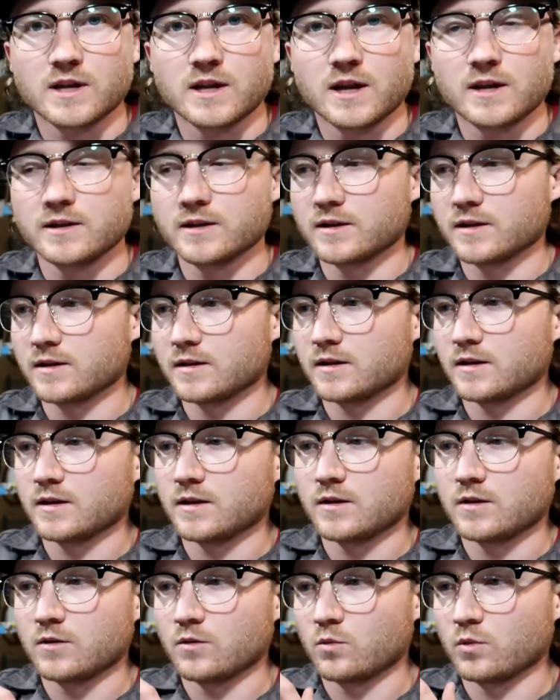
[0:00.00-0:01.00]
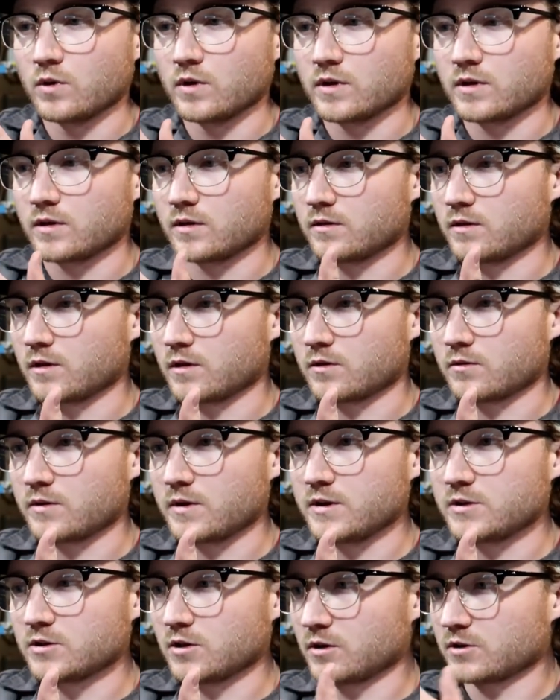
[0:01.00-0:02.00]
that I did with the
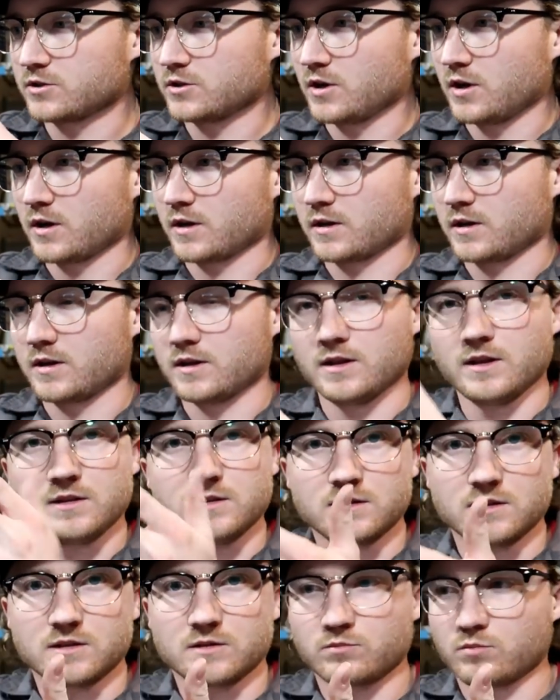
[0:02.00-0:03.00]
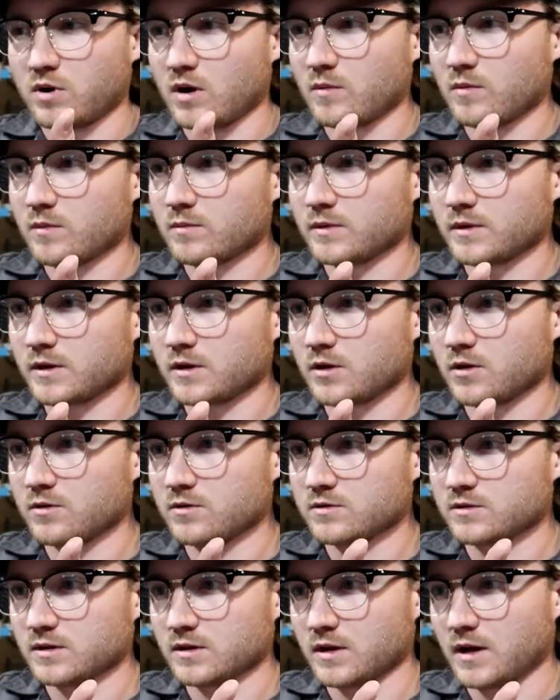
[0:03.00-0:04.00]
3-jaw chuck, and this is probably
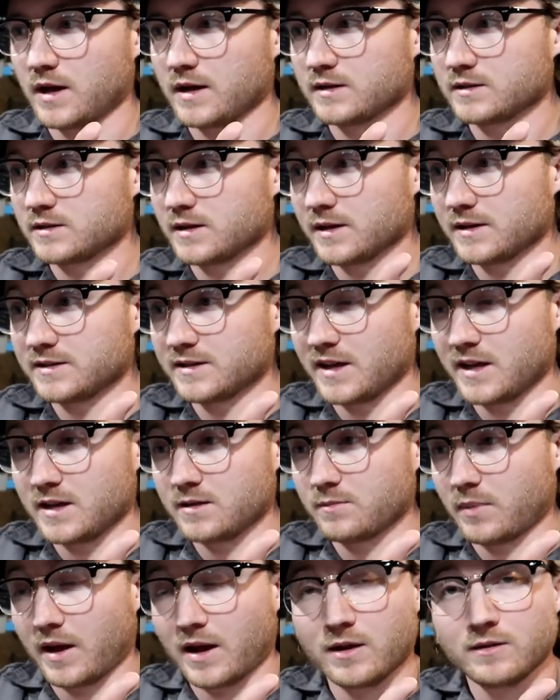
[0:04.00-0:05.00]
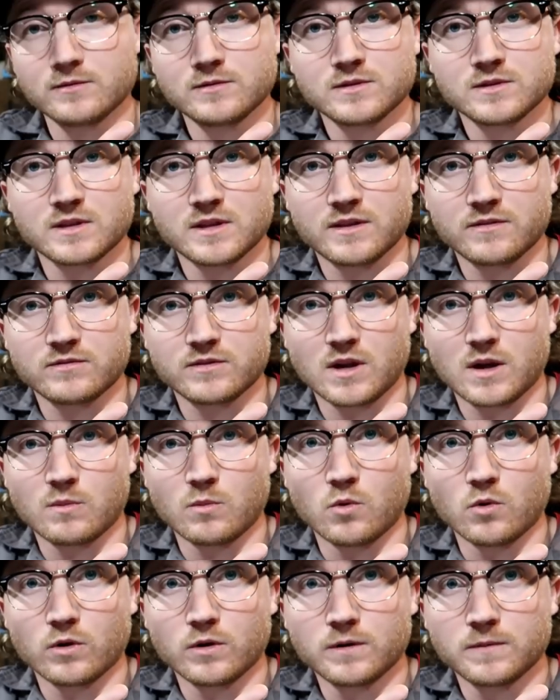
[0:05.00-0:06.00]
close to, I'd say, 10 pounds if
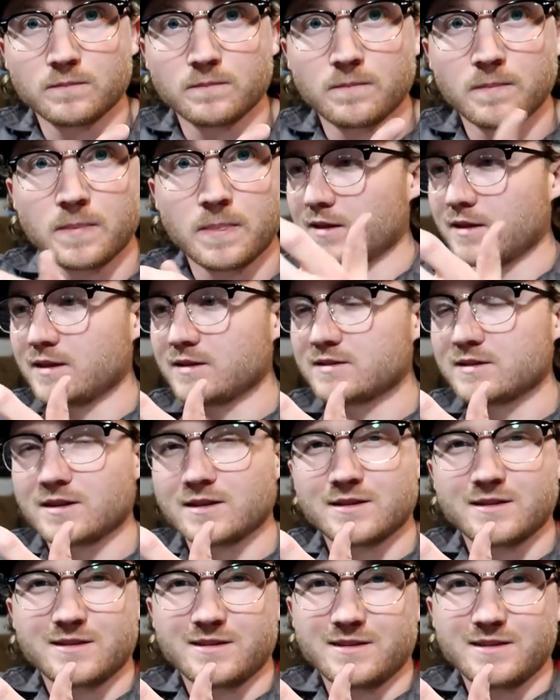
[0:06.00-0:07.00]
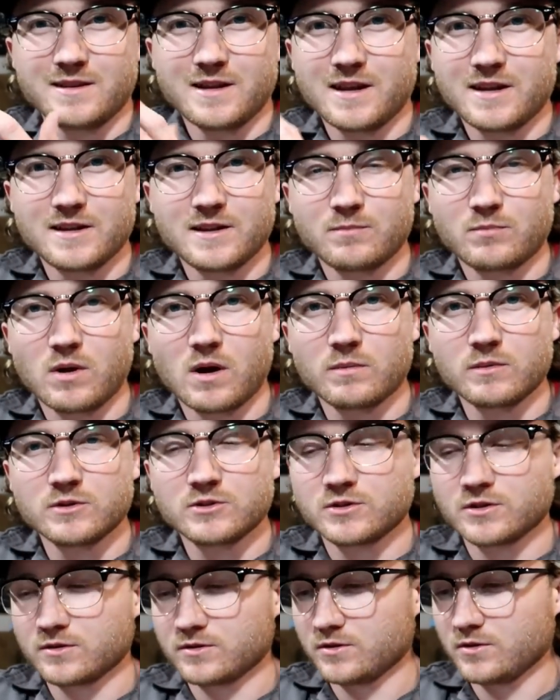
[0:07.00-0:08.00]
not more. And they said, you probably
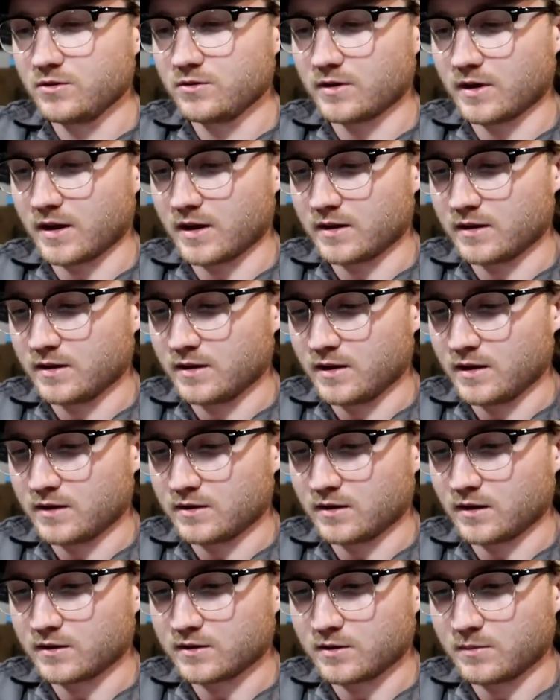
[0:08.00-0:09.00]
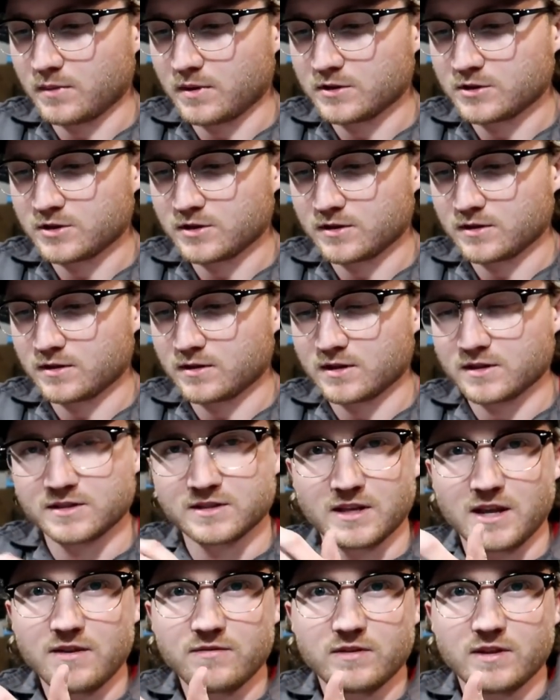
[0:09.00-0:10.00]
shouldn't do that. Not to mention the
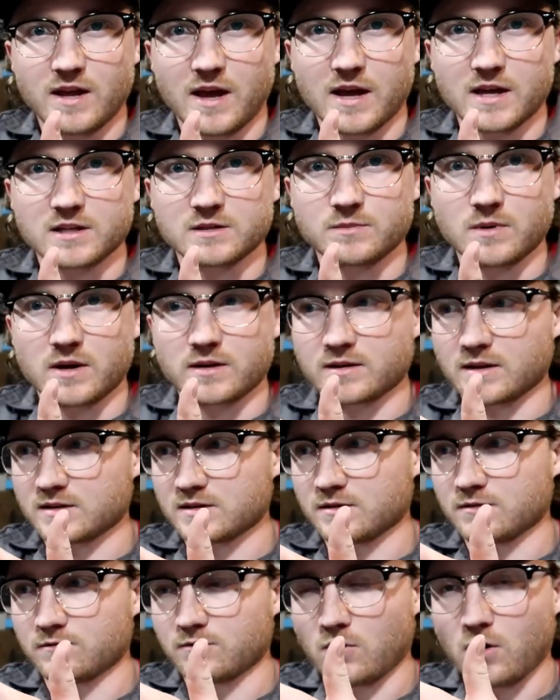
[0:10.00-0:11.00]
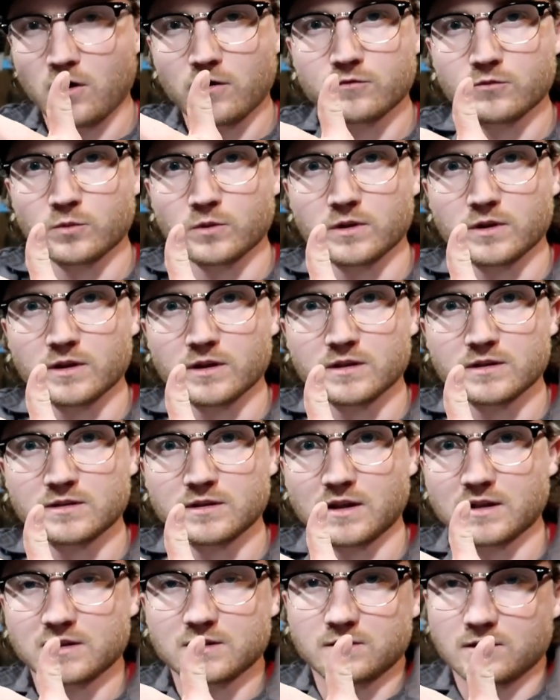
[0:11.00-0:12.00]
safety aspect that's involved with
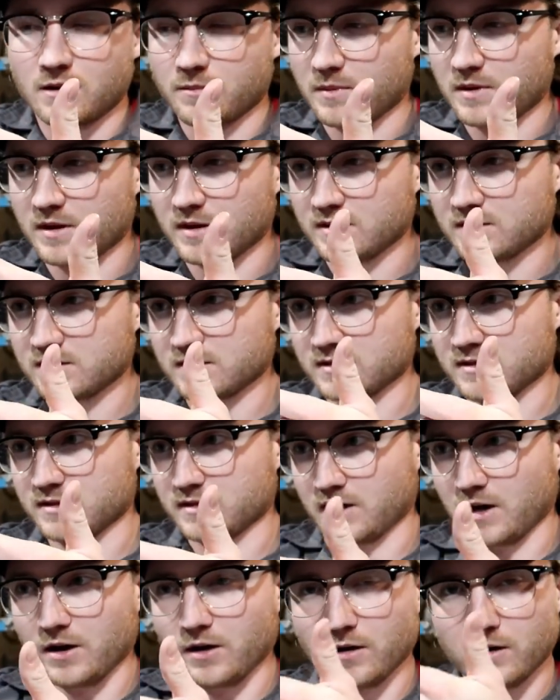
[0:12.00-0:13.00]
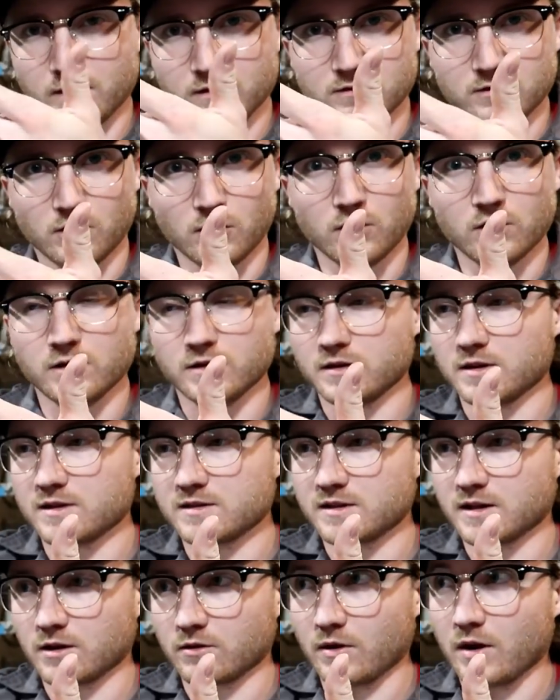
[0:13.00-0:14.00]
this. That's, I mean, it's scary twirling
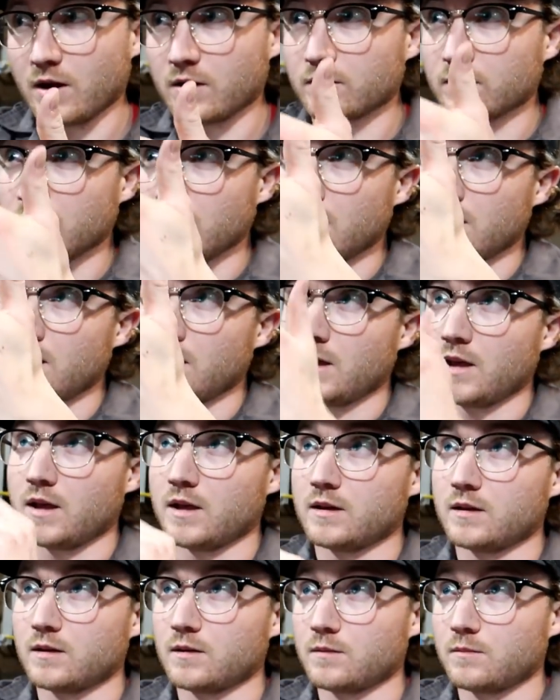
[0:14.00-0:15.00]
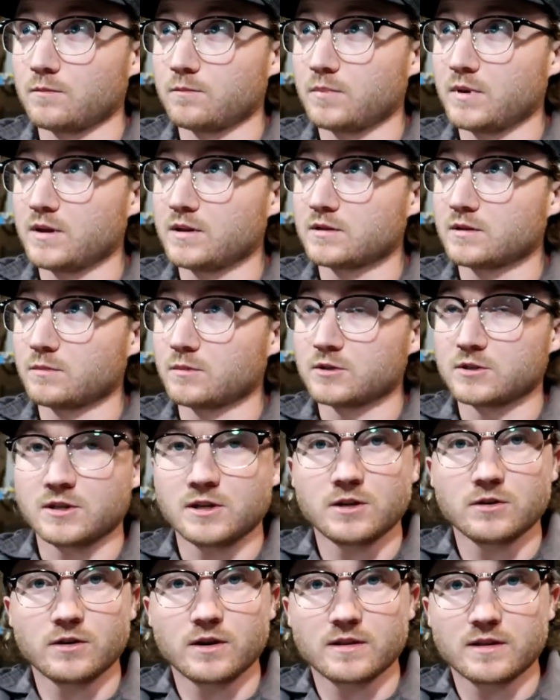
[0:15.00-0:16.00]
this thing around in a piece of
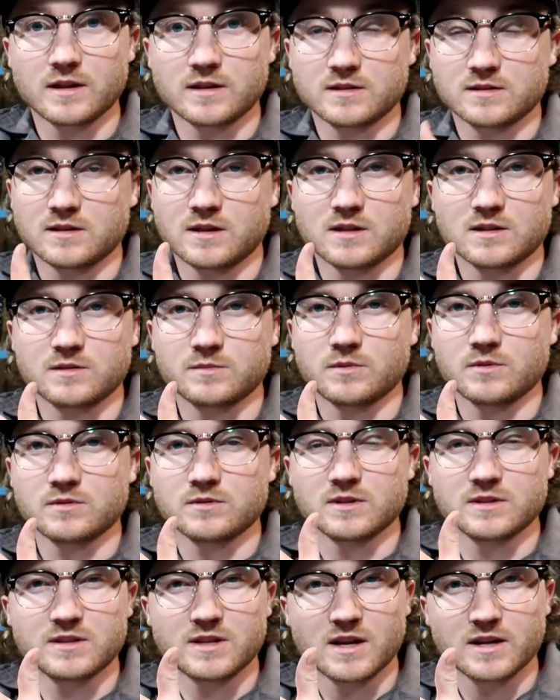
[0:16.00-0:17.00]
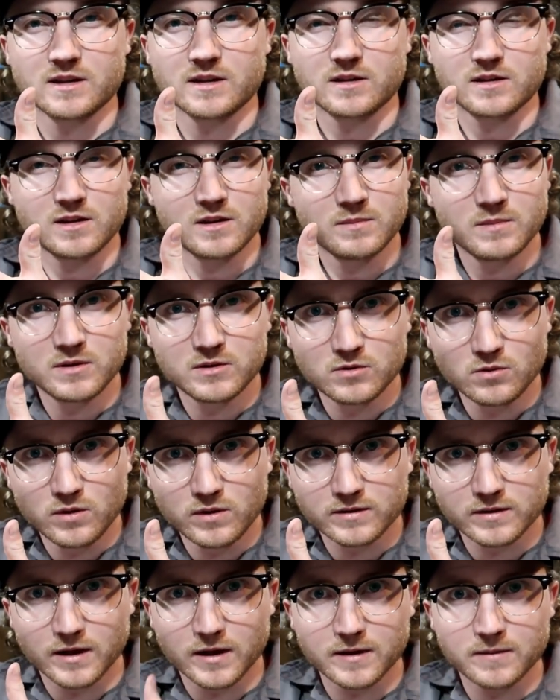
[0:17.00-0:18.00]
machinery that's not supposed to technically be
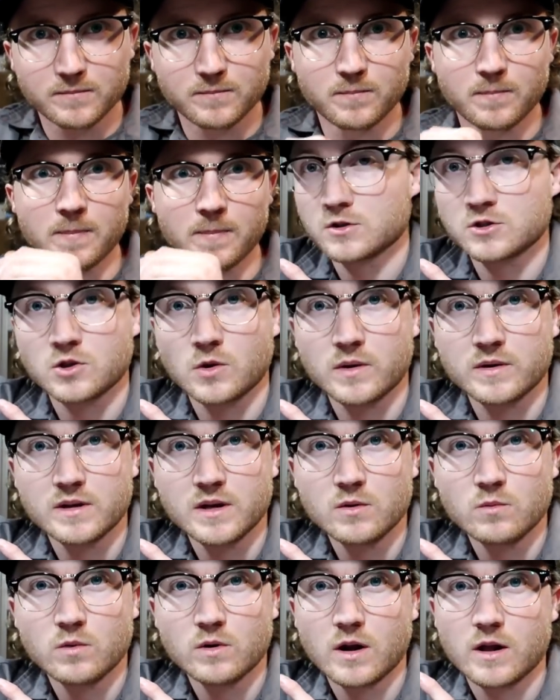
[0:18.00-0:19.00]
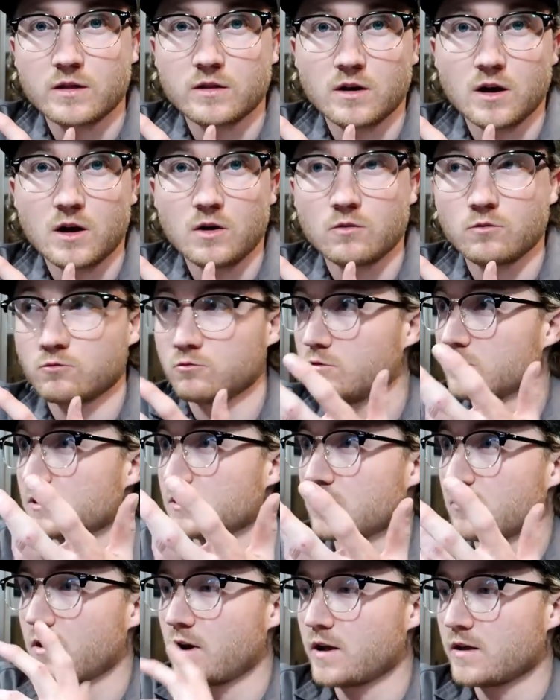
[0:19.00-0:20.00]
doing that. So I did what I thought
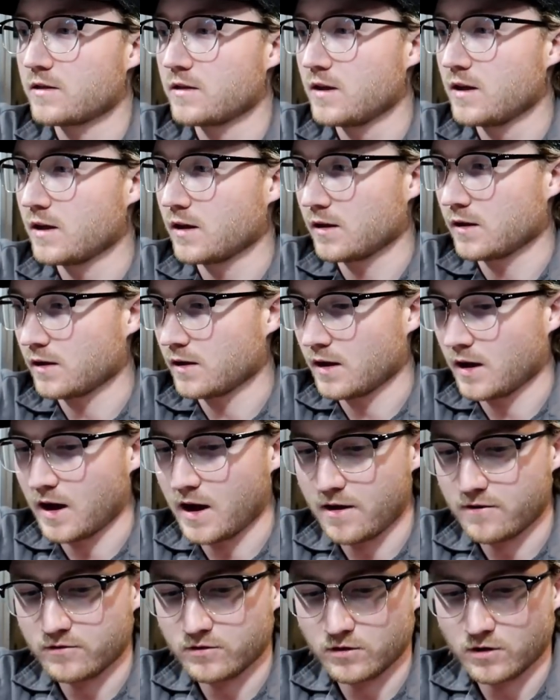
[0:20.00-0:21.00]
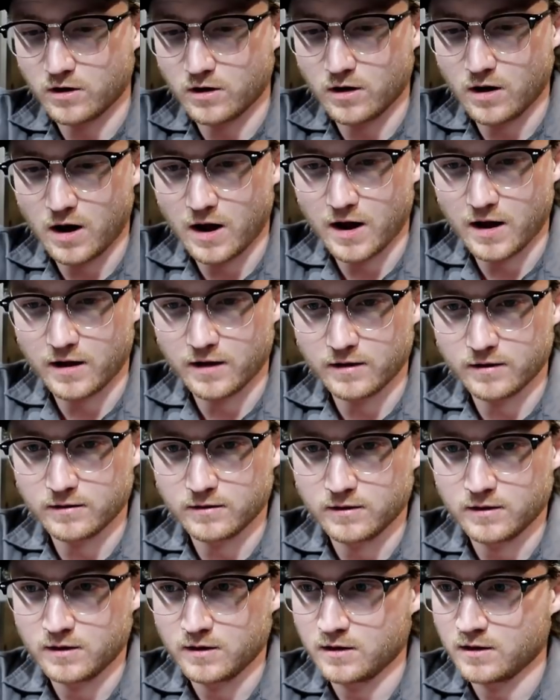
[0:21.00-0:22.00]
was the right thing. After
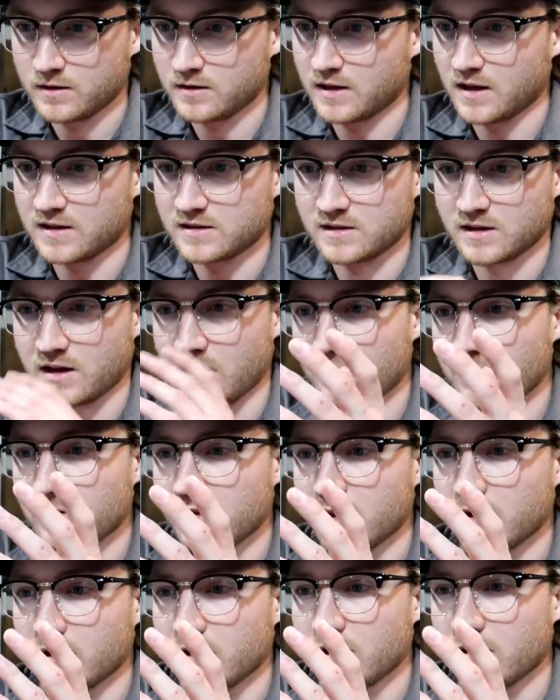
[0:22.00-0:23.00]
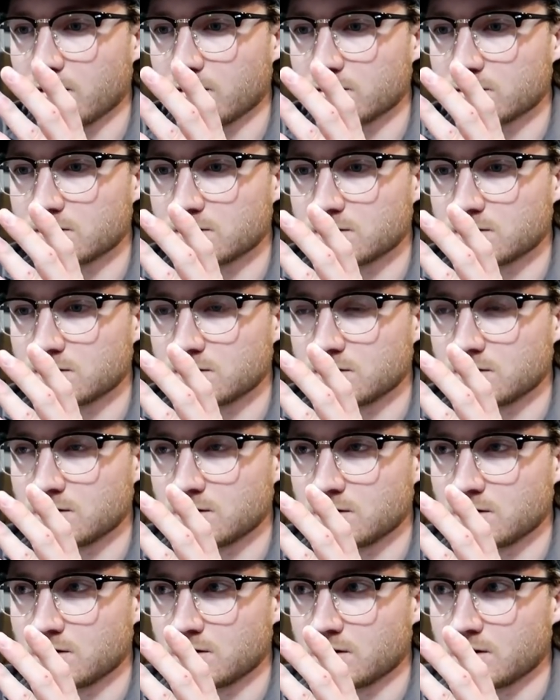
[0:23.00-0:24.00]
I tested everything else,
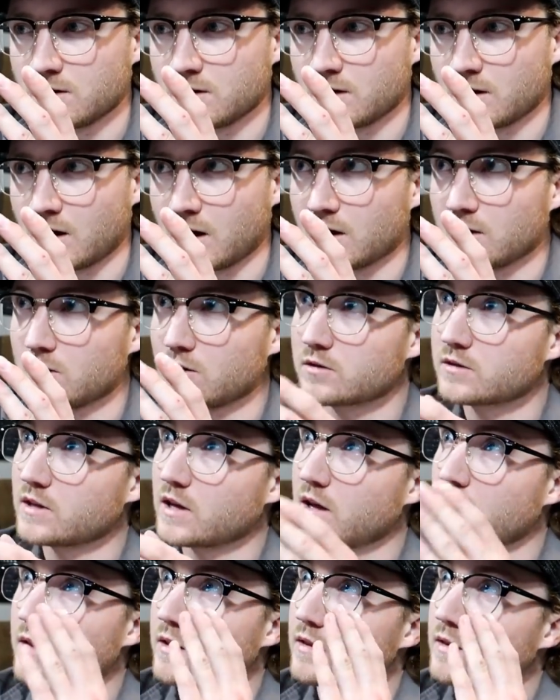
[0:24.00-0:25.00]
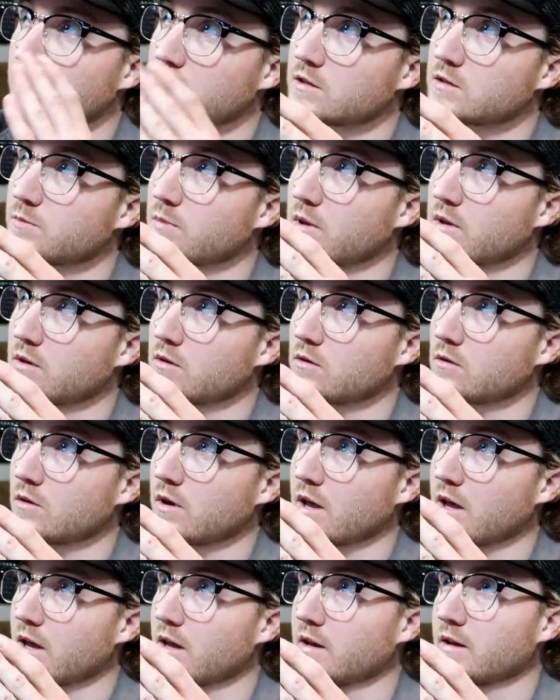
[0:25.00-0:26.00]
I looked at the
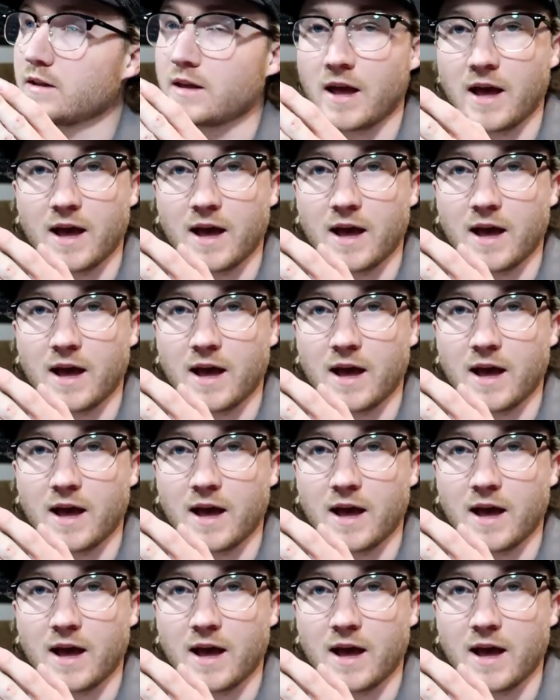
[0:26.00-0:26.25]
spindle head